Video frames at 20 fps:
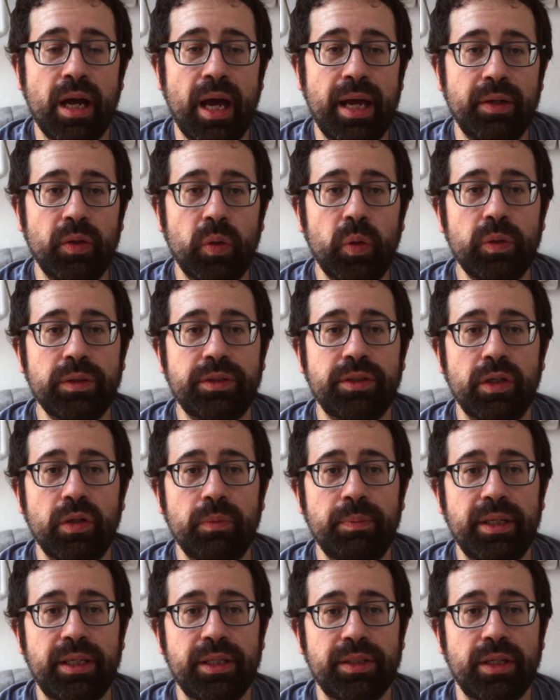and
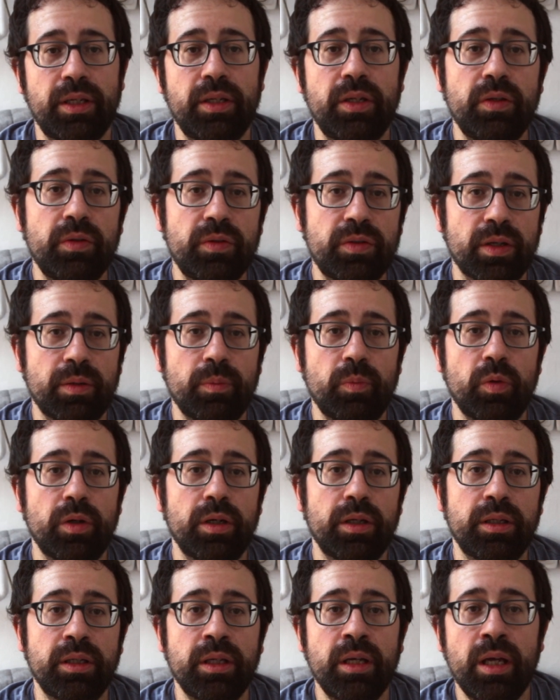also because I knew
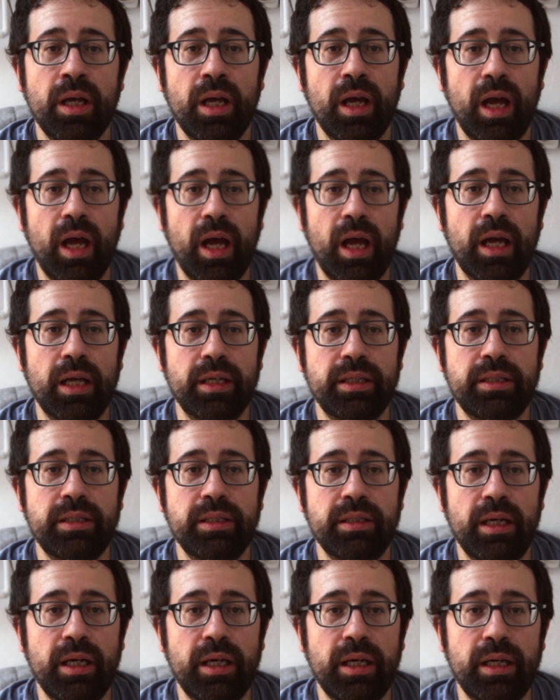someone
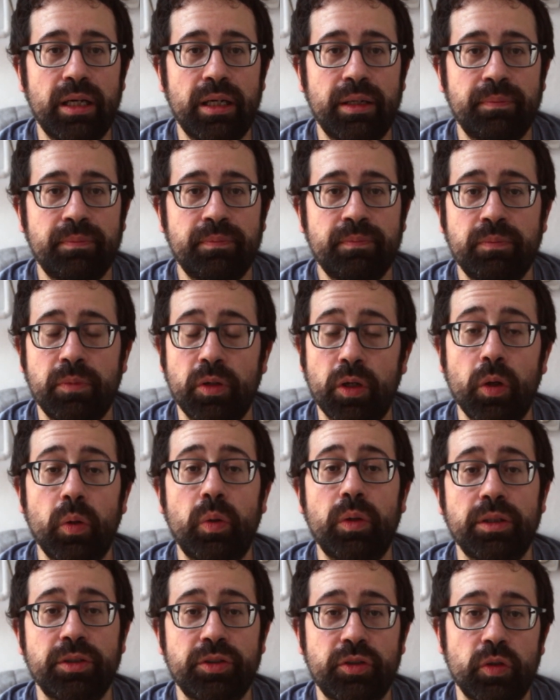at a
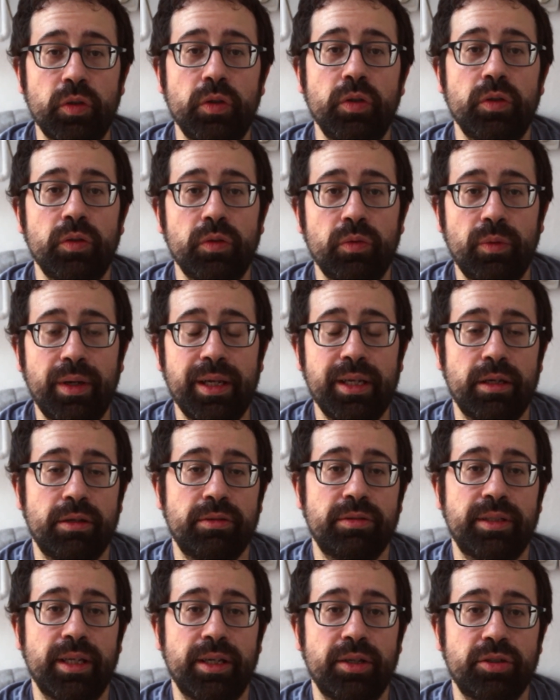local student
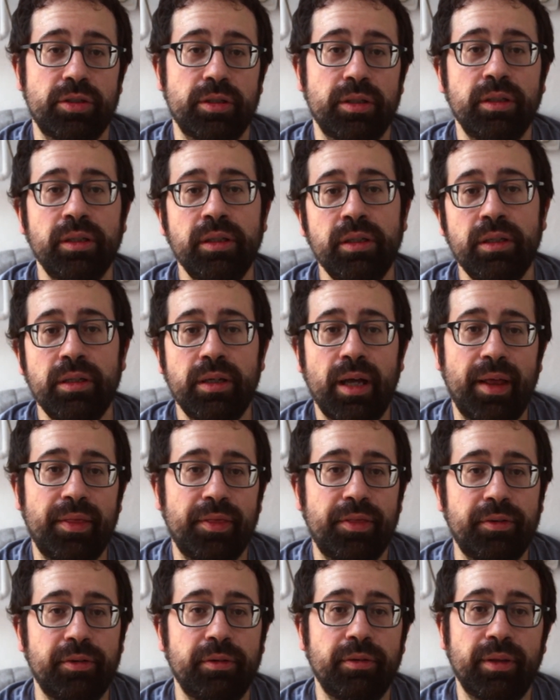radio station,
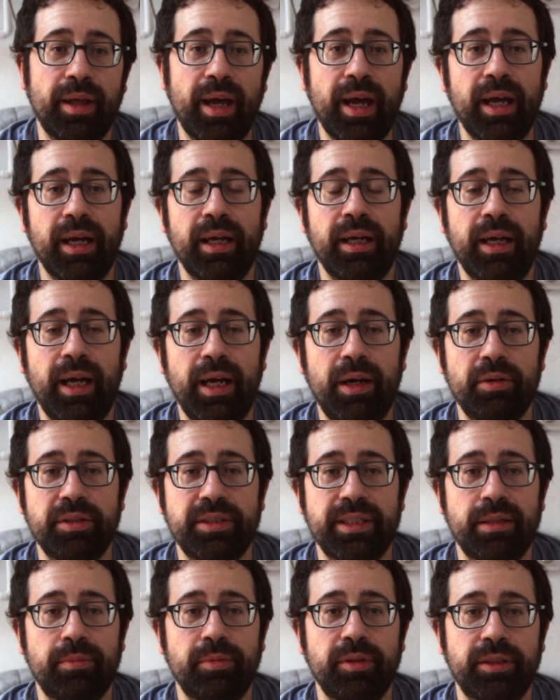and through that I
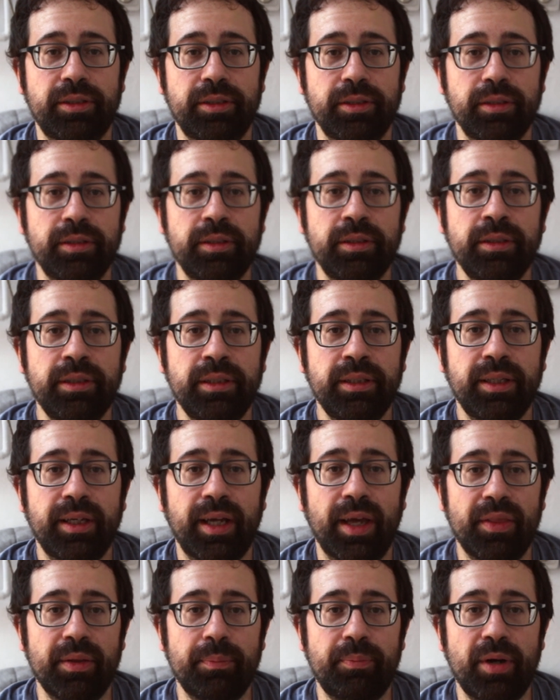was able to
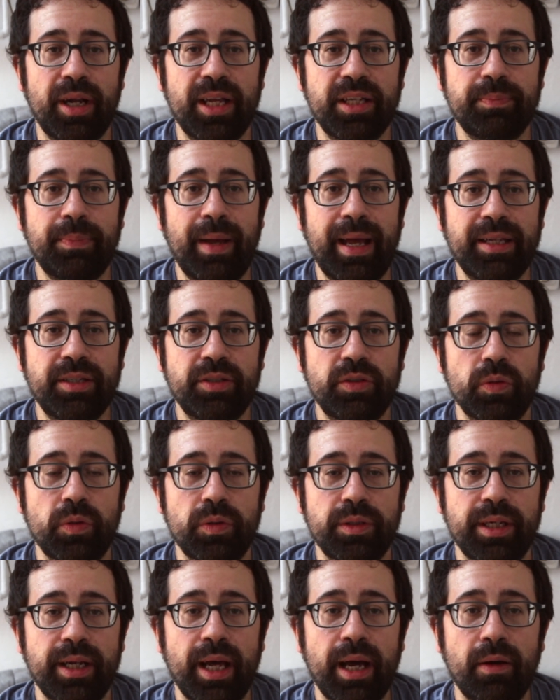get the press pass
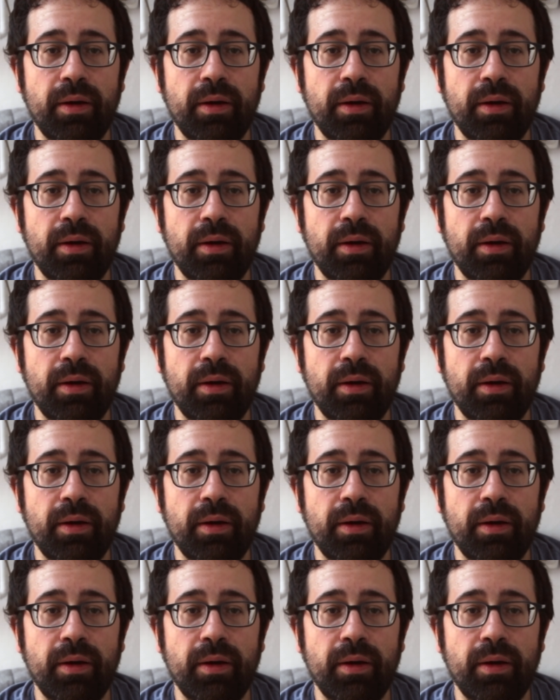sorted